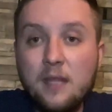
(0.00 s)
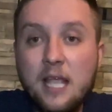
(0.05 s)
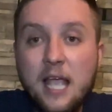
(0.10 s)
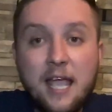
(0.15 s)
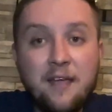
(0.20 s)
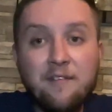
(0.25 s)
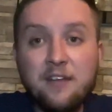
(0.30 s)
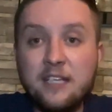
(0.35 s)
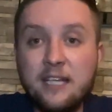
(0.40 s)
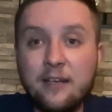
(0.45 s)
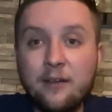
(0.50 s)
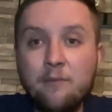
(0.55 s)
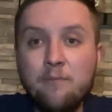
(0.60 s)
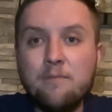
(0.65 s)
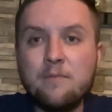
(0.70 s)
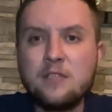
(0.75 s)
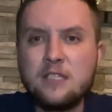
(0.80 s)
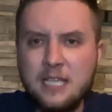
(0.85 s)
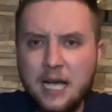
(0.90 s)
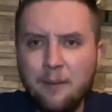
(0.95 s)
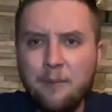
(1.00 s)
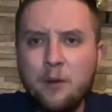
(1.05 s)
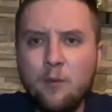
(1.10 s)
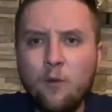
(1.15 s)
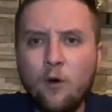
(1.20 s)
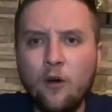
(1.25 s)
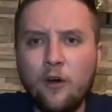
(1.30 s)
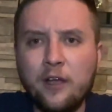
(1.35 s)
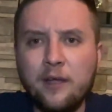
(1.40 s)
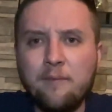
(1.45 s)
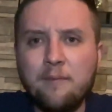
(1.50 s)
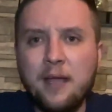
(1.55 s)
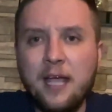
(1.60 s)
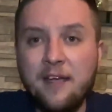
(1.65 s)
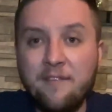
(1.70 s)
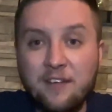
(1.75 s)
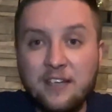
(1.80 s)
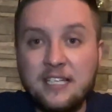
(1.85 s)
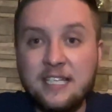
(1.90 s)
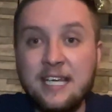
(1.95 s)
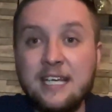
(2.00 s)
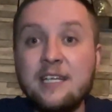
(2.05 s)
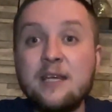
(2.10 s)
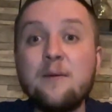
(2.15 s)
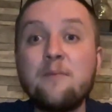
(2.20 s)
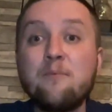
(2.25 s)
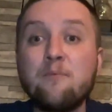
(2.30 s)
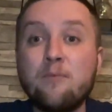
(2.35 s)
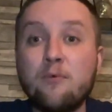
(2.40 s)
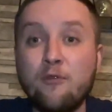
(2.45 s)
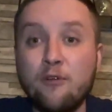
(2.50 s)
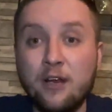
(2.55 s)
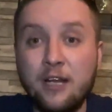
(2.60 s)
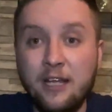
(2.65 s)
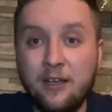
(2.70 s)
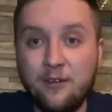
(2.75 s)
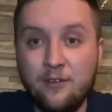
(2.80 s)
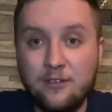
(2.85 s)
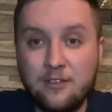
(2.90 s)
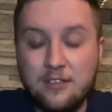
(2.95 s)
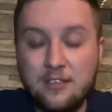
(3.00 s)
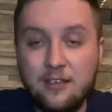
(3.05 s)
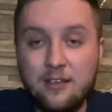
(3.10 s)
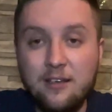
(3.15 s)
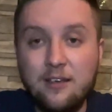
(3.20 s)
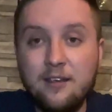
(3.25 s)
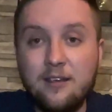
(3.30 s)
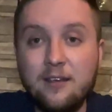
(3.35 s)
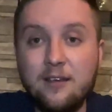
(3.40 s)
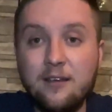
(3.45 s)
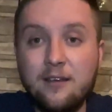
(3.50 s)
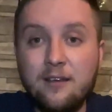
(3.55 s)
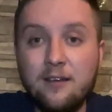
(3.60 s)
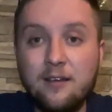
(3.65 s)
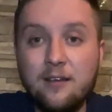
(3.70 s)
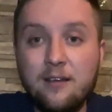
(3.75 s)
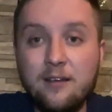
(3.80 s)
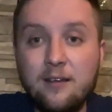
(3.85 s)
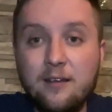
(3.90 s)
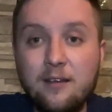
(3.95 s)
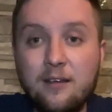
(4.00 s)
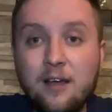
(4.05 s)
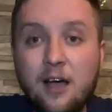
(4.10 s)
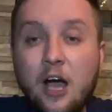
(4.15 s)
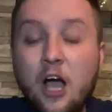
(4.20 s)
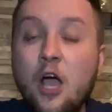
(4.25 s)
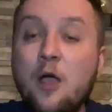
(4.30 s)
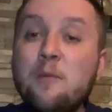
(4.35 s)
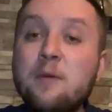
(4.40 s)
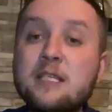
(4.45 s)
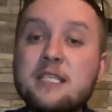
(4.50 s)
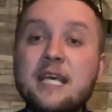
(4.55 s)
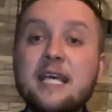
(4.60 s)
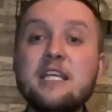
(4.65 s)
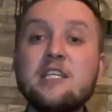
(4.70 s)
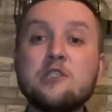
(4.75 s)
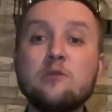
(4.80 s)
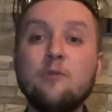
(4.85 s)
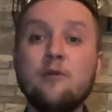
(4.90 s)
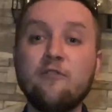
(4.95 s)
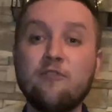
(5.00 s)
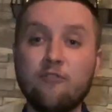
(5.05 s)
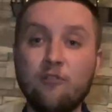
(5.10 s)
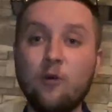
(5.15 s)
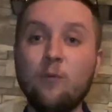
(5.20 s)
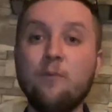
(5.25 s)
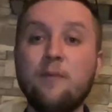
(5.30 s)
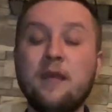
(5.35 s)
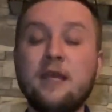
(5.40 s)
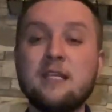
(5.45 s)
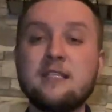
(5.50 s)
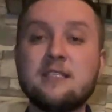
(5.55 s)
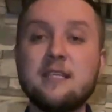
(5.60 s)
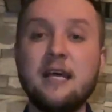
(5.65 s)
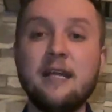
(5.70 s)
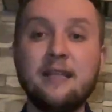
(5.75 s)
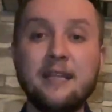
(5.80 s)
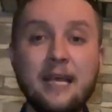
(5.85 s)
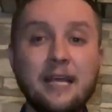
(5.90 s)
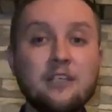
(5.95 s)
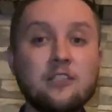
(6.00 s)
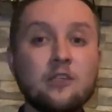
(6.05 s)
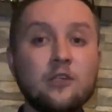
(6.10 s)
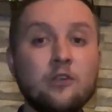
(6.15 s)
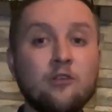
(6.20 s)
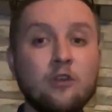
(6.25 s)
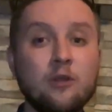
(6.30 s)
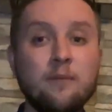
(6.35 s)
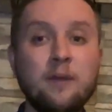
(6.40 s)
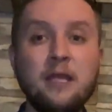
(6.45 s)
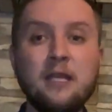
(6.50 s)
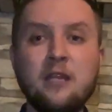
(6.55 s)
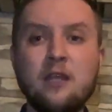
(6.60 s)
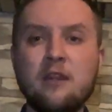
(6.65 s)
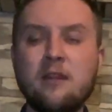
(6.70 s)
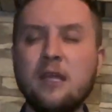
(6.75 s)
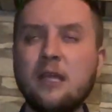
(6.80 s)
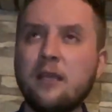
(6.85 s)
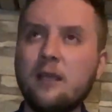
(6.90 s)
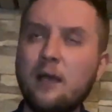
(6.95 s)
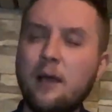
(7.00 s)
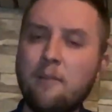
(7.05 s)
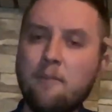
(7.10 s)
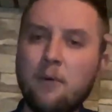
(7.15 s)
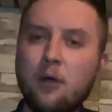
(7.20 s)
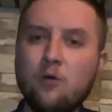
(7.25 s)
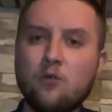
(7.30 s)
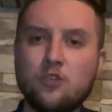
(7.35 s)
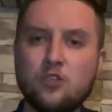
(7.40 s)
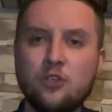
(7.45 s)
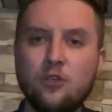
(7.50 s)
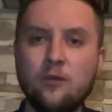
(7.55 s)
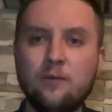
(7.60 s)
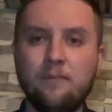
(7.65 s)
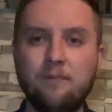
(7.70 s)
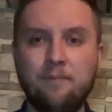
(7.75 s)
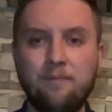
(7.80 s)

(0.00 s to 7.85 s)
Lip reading: If it didn't, tell me why. If it did, brilliant. I hope you take something from this and next time you're in a meeting you think emotion.